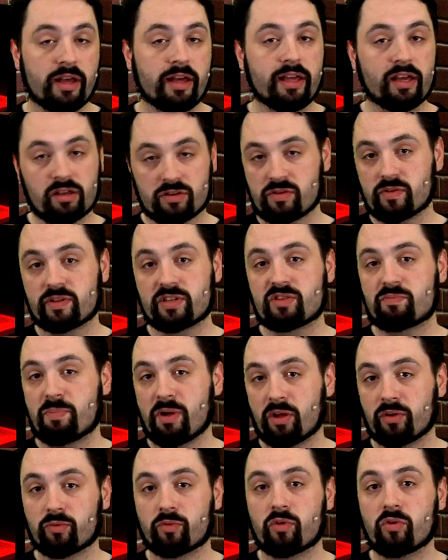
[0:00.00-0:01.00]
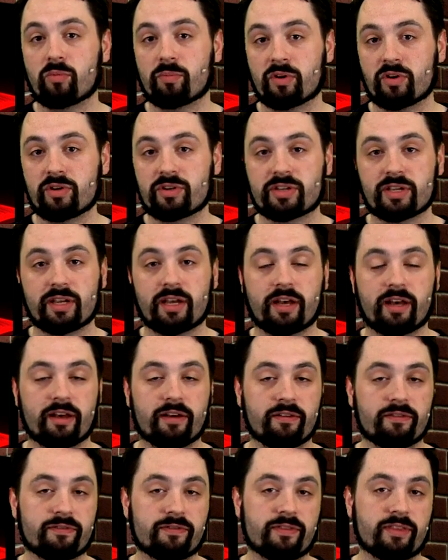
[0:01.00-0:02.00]
He also dispelled rumors
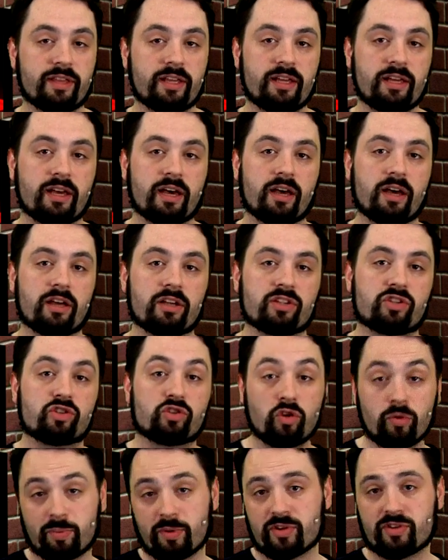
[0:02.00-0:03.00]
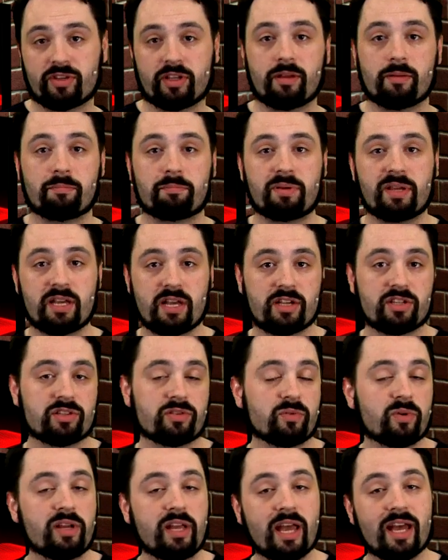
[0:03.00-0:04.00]
of the Super Slim
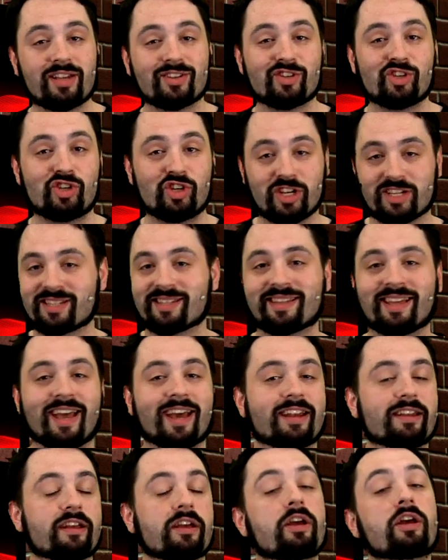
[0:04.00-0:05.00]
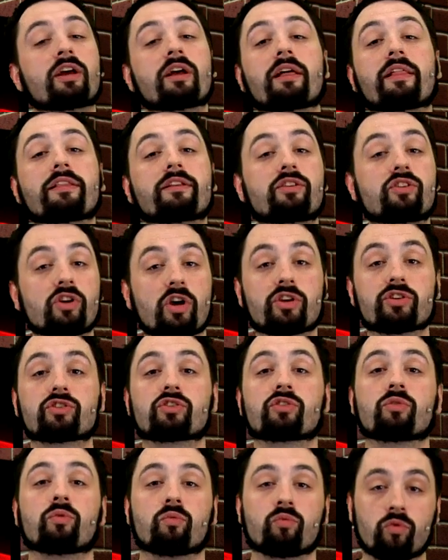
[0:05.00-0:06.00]
PS3 as just that.
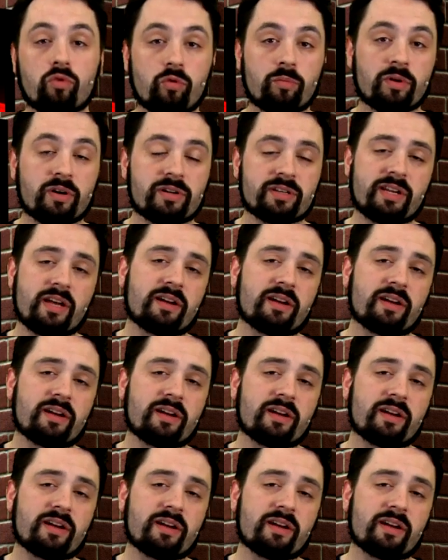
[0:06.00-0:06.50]
Just rumors.